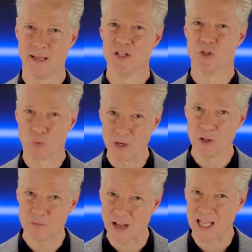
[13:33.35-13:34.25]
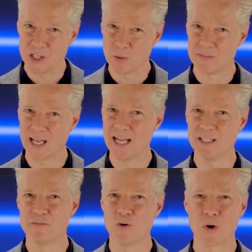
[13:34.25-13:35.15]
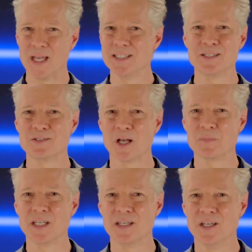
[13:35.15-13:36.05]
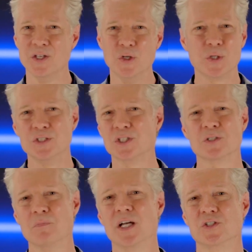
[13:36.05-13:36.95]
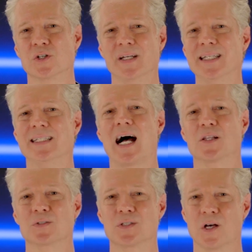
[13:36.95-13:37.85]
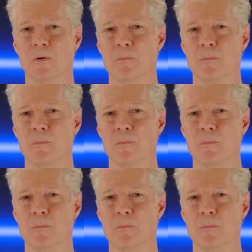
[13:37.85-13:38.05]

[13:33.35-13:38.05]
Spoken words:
The real value of the ID4 isn't something you can just measure in dollars, though.